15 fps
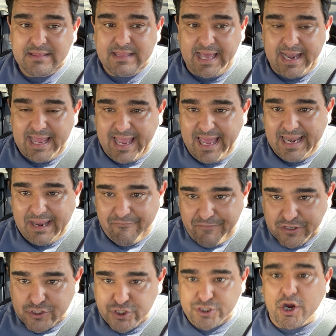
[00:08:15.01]
then, and if
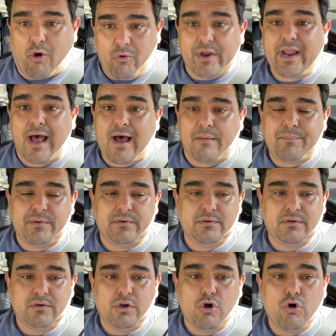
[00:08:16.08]
it's showing up,
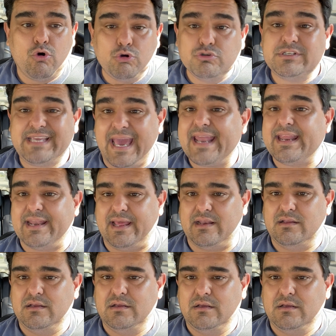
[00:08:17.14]
who's getting it?